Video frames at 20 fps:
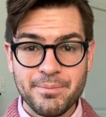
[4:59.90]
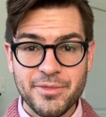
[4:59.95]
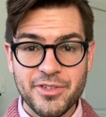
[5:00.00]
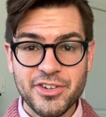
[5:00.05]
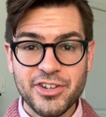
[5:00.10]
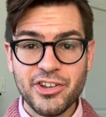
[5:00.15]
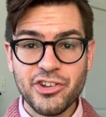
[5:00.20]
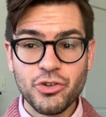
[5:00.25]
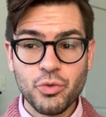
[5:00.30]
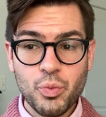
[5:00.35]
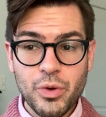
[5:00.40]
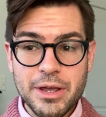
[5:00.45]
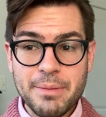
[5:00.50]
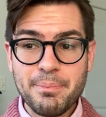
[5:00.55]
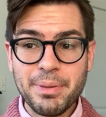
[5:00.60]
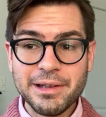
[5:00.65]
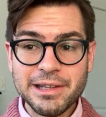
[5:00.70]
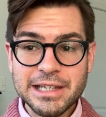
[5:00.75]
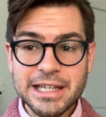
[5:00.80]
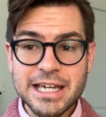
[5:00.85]
since we
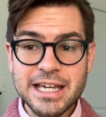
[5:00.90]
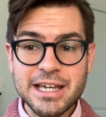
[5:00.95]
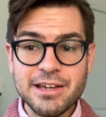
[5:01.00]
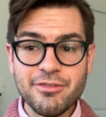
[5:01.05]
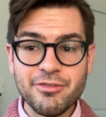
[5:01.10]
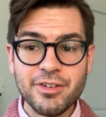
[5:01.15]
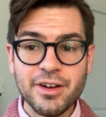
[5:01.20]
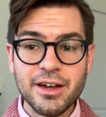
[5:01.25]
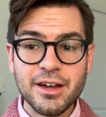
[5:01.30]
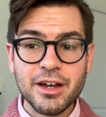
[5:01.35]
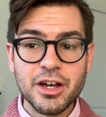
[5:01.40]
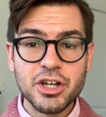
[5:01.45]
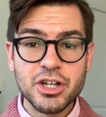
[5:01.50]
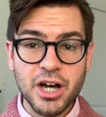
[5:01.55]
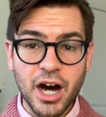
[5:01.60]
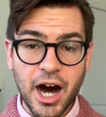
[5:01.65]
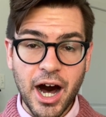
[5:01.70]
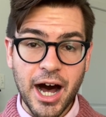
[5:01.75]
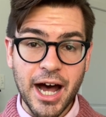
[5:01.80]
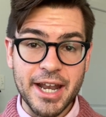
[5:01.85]
believe
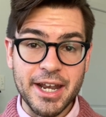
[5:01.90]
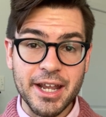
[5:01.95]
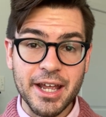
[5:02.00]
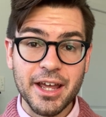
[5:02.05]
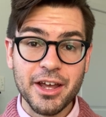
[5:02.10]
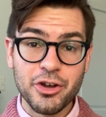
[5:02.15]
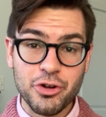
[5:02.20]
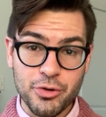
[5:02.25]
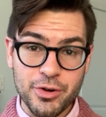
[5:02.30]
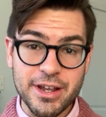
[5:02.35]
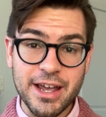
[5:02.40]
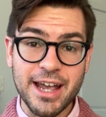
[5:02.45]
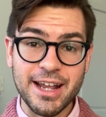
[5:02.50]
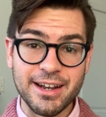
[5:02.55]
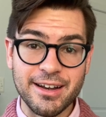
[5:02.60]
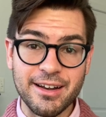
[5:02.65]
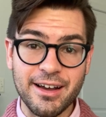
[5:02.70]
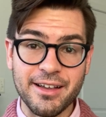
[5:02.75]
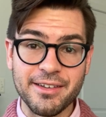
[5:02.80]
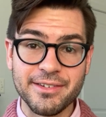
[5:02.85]
God
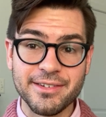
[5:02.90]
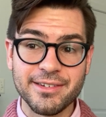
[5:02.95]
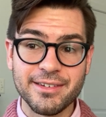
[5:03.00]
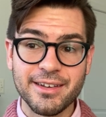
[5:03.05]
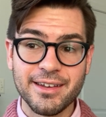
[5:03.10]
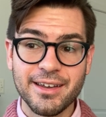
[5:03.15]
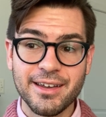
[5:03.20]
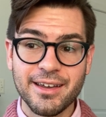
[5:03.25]
created us.